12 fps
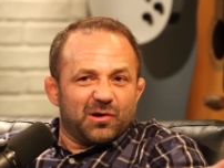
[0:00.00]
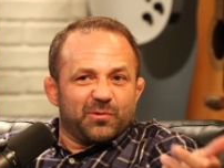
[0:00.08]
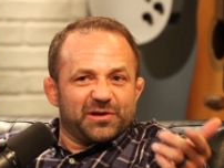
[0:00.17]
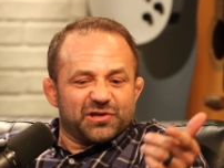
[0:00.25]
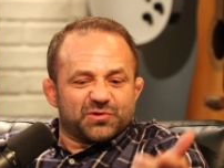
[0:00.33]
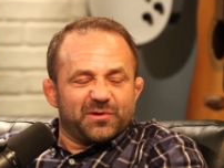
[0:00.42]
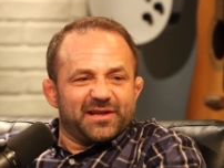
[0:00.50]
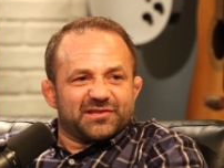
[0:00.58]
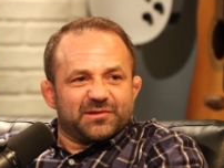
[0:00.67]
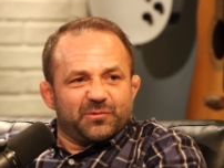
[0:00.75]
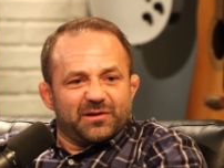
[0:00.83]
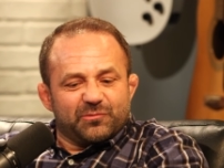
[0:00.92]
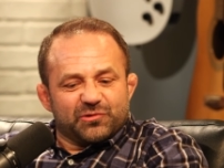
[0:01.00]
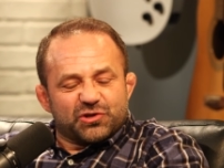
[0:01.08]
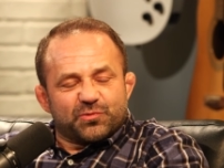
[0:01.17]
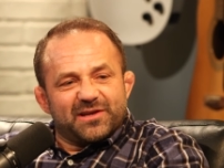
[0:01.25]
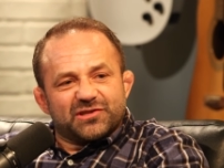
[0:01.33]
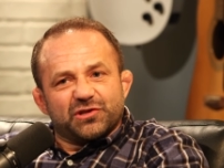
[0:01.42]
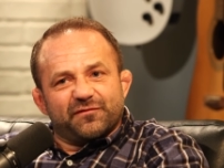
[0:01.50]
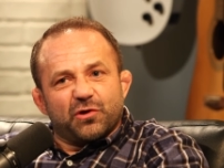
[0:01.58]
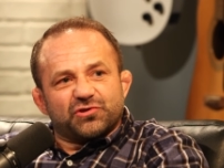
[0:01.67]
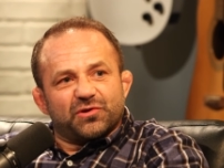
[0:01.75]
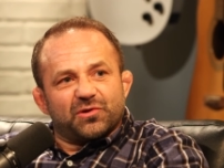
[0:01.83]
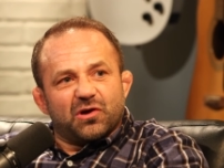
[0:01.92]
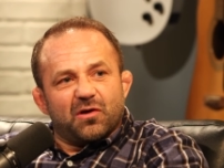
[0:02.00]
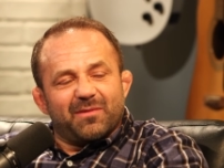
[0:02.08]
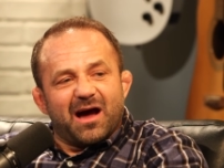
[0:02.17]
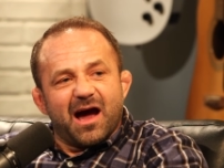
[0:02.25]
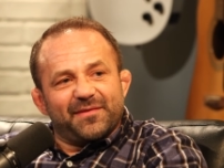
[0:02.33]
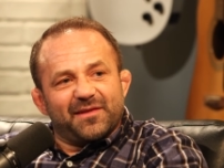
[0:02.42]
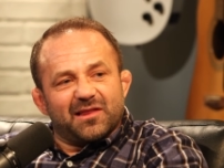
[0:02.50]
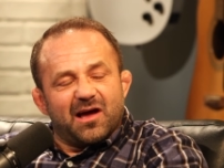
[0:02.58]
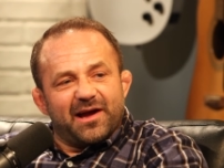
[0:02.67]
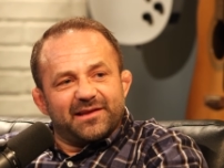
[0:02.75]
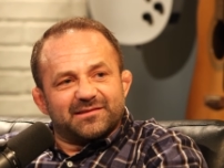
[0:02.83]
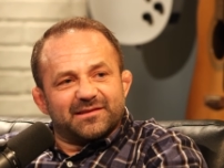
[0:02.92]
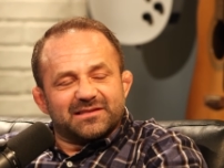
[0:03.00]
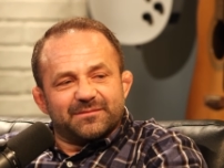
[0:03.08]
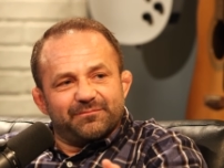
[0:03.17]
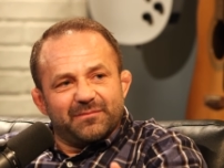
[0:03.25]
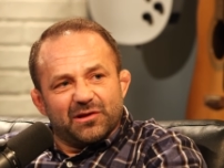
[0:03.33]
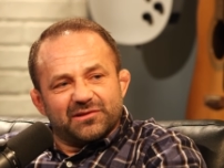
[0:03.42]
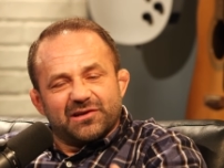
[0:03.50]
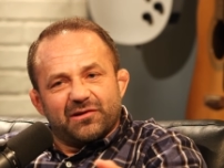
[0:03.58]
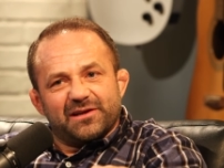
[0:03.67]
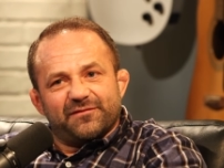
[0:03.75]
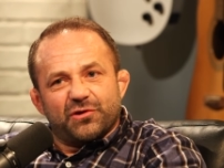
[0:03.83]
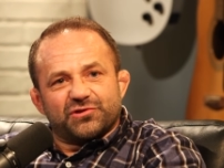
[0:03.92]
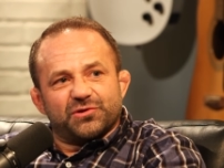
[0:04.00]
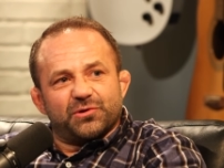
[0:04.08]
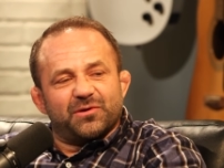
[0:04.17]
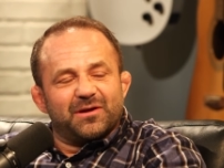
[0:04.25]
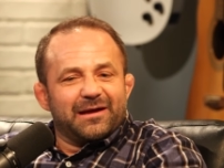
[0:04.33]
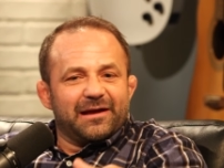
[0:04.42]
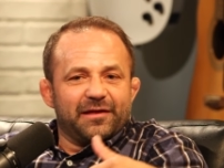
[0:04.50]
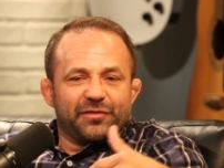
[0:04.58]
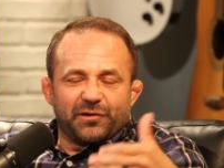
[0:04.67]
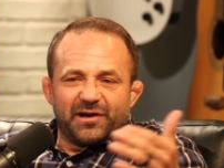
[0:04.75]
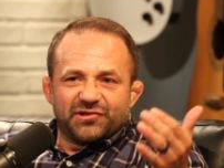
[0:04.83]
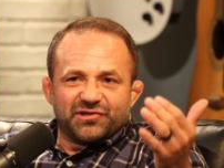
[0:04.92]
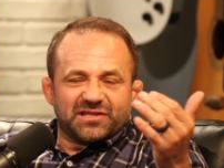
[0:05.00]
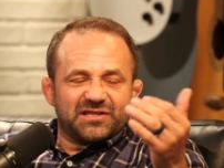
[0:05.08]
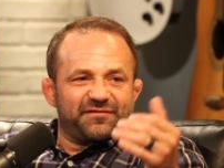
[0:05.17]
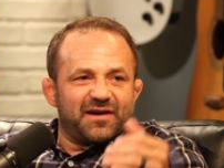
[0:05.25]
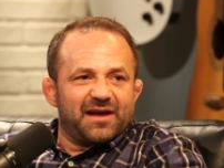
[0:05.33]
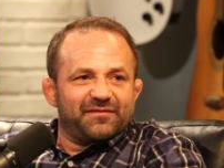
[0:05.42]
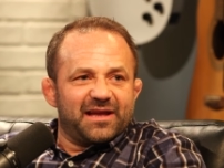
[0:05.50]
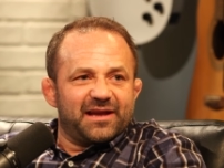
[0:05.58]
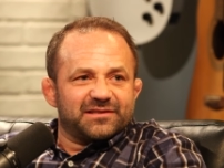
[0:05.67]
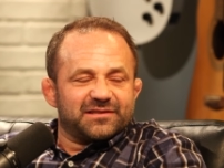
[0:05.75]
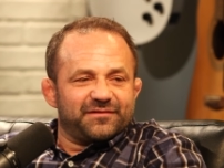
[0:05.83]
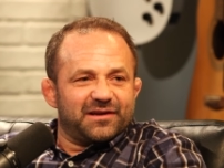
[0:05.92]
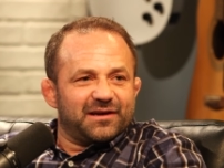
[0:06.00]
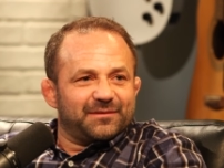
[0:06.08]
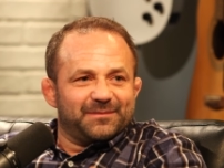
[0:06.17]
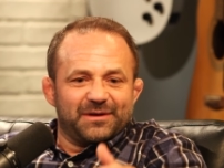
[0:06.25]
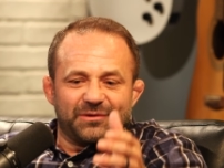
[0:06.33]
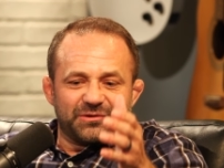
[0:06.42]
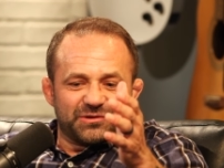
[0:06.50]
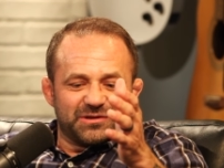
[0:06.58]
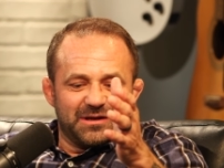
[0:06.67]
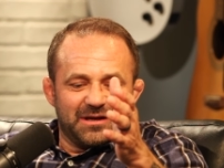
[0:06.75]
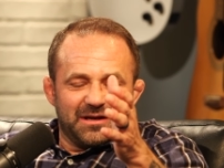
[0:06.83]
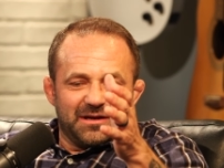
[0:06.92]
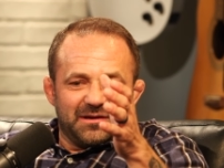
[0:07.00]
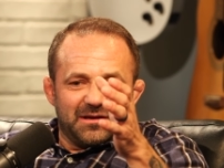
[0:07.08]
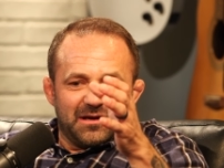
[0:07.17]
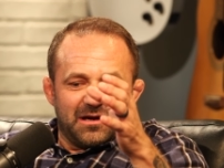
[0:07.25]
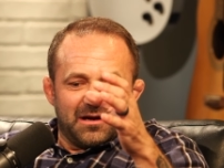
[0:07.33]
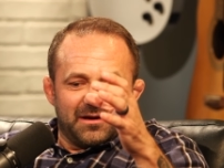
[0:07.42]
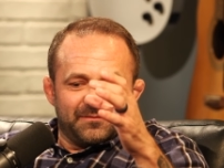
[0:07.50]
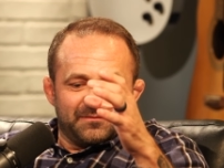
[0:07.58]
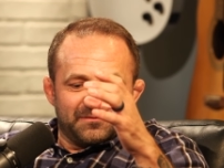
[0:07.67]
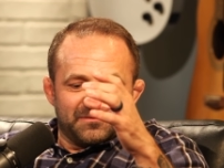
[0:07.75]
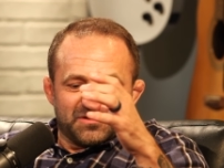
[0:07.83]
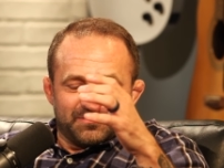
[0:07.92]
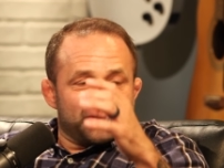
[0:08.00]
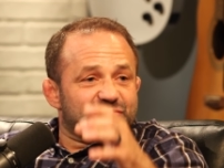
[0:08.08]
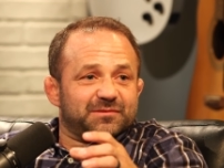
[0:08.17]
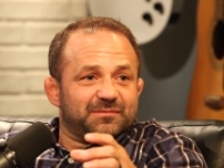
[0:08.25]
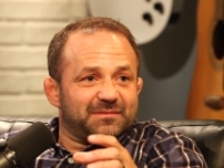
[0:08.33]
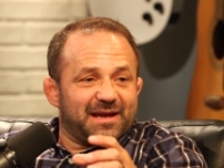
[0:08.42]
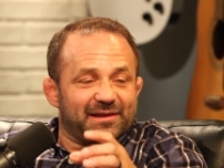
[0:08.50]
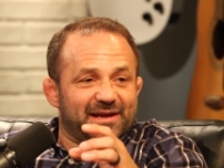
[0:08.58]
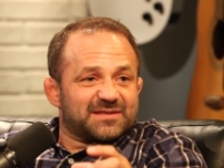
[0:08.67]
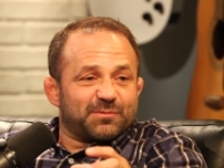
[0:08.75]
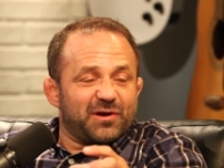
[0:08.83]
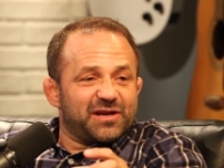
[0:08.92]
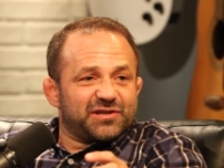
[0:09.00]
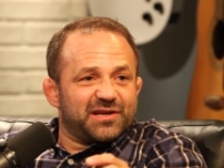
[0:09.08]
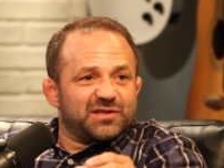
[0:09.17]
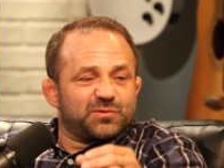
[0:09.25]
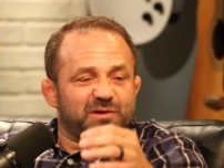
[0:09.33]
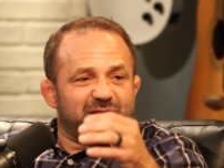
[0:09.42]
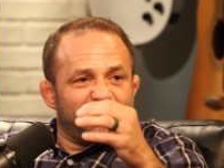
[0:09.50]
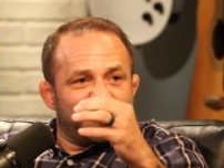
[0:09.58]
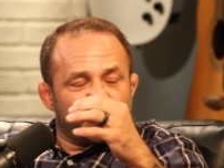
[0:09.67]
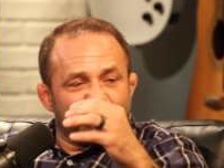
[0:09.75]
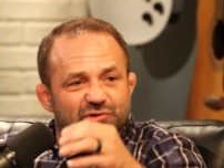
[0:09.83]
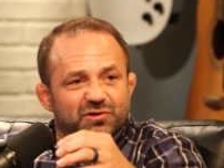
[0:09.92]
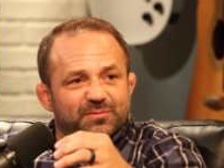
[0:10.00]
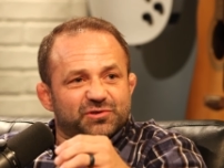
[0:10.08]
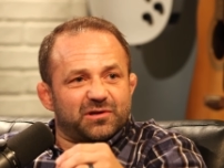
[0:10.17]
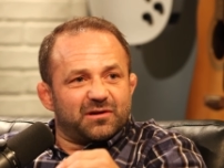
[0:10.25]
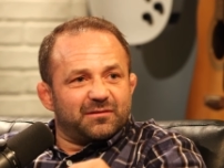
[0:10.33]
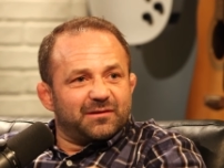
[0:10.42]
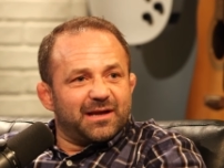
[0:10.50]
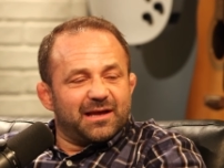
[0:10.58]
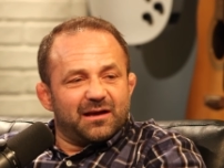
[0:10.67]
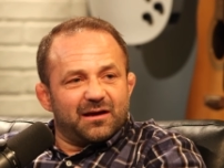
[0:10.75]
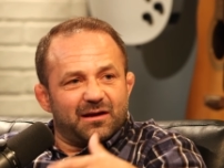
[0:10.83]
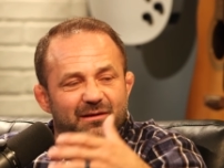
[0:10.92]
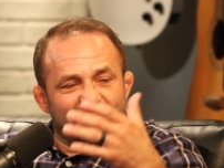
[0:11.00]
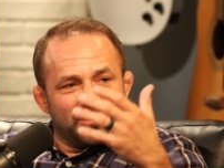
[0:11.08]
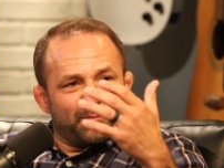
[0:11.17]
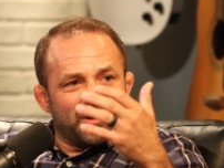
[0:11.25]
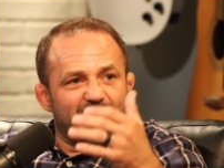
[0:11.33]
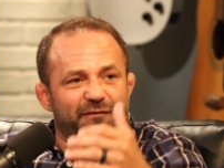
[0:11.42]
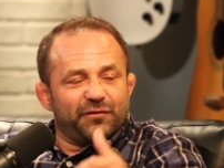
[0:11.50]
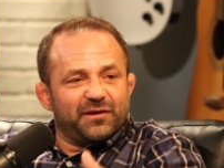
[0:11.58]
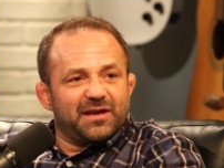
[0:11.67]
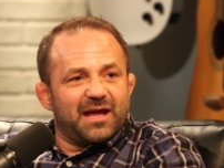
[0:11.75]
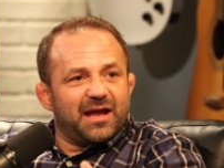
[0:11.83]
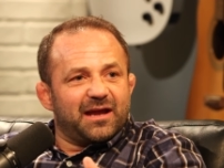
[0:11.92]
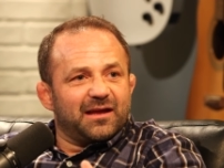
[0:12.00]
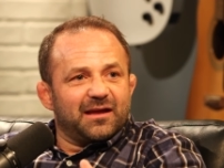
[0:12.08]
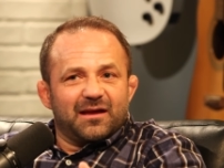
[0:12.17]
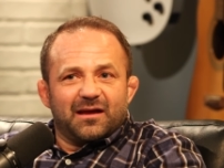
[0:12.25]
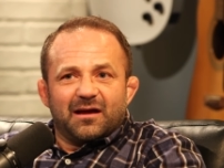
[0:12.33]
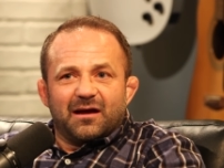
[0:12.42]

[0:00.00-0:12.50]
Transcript: That's we just released book. we just released a devotional called Behind the Lines, Behind the Lines. military devotional, 365 days of uh, you know just uh, some just daily inspirations with the biblical scripture and a little prayer for the day. Love it.